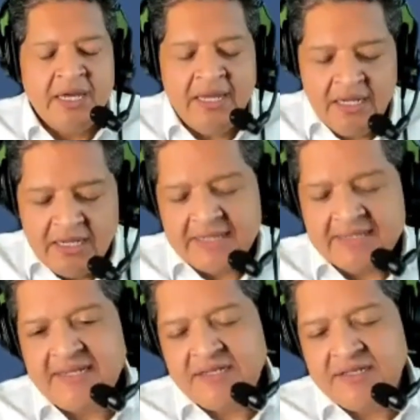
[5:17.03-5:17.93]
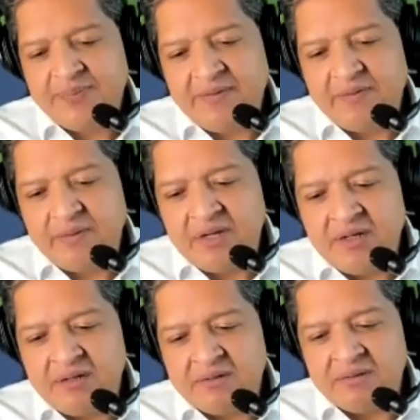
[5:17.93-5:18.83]
And tell us about
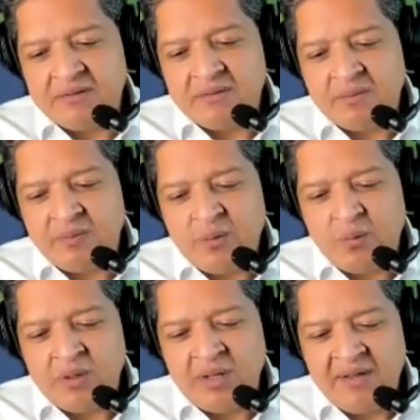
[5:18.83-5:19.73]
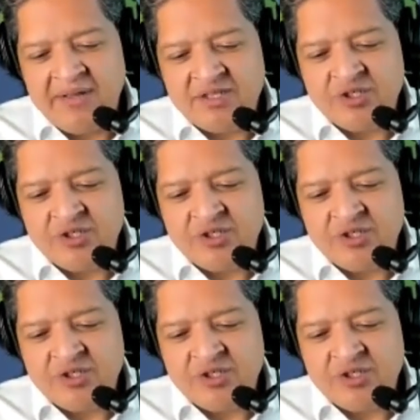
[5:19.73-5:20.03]
how that